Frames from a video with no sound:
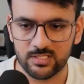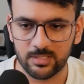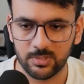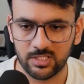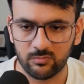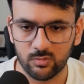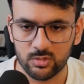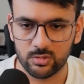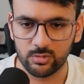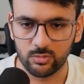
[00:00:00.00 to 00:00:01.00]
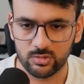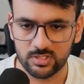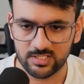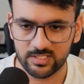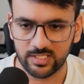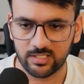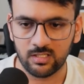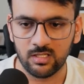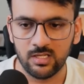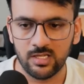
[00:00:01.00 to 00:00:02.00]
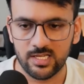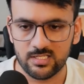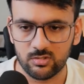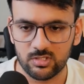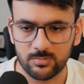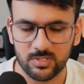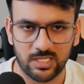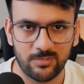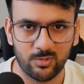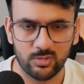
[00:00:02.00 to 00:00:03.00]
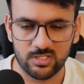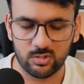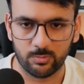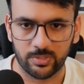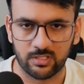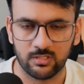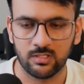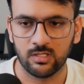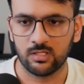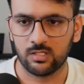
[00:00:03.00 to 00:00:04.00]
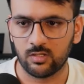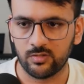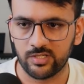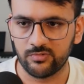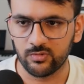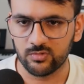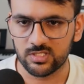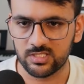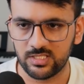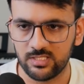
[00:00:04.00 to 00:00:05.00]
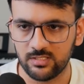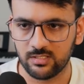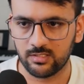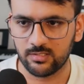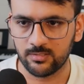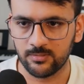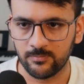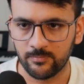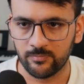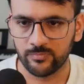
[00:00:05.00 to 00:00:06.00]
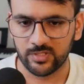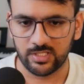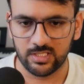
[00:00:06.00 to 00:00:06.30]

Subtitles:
that wants to use this data has to subscribe to this topic. Now, if you see in our